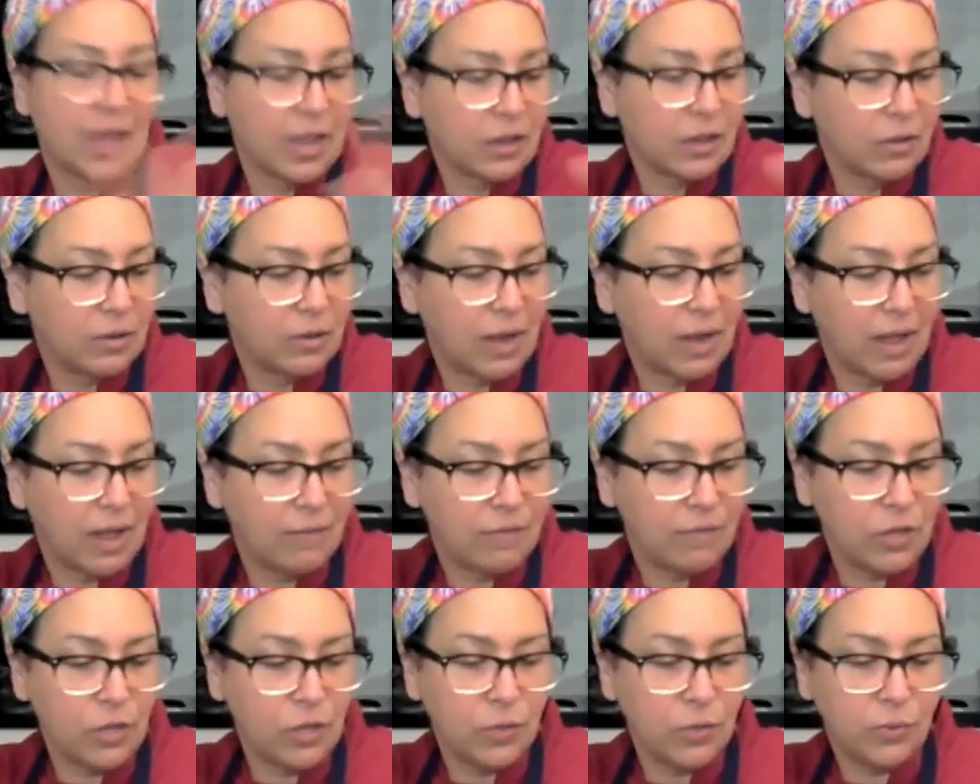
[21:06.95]
I could
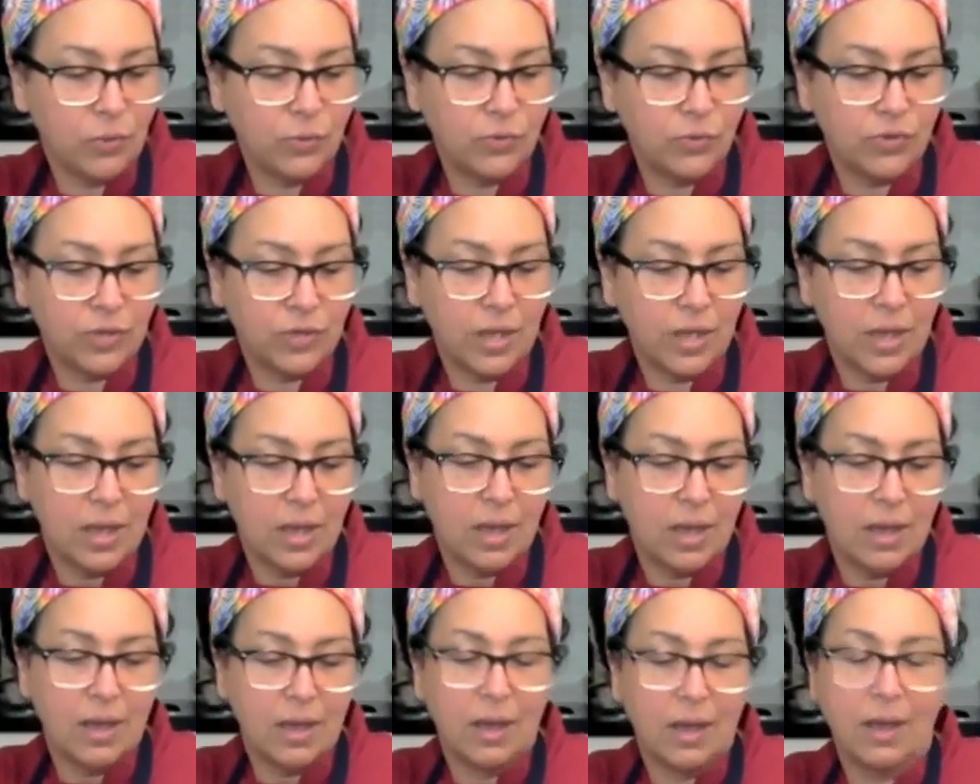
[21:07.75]
have used
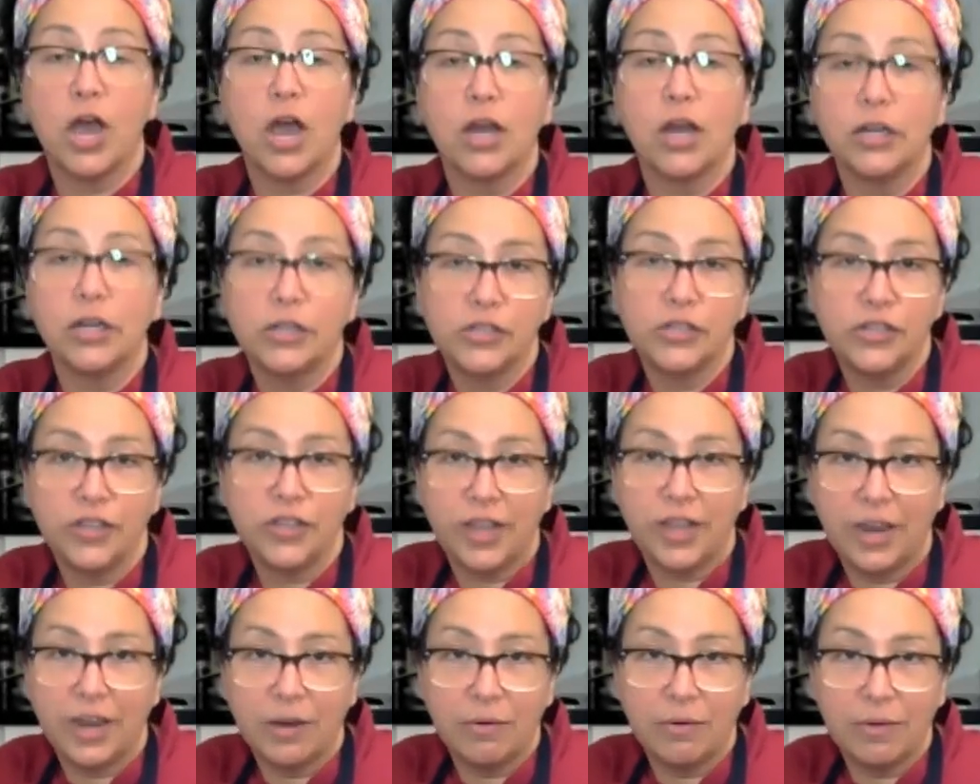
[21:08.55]
tart
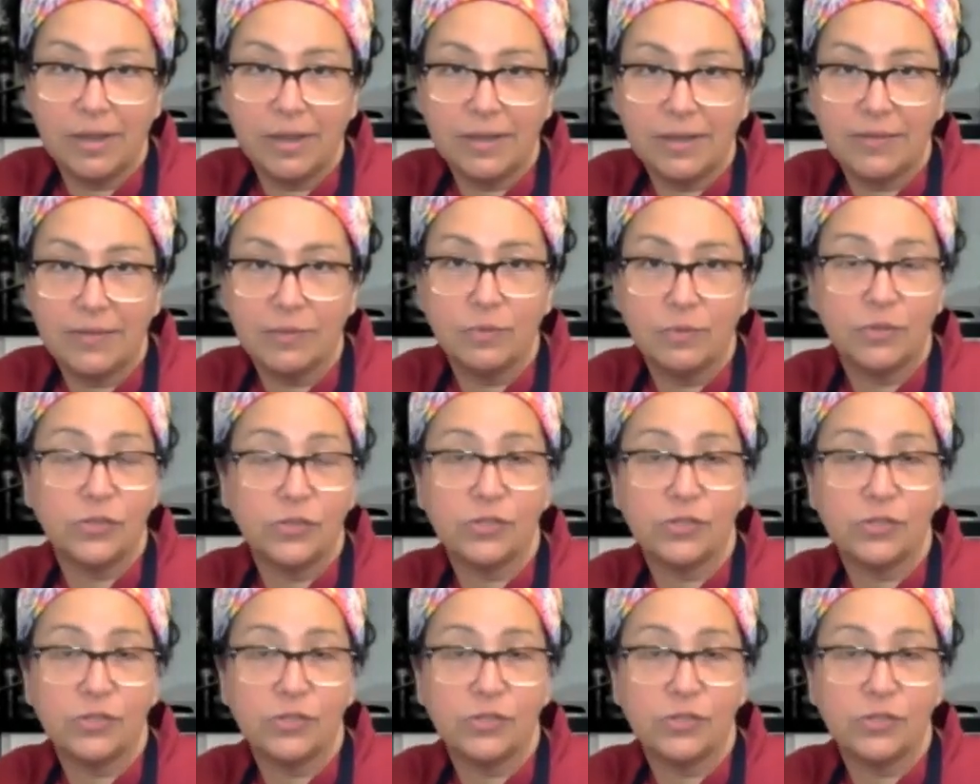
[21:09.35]
cherries,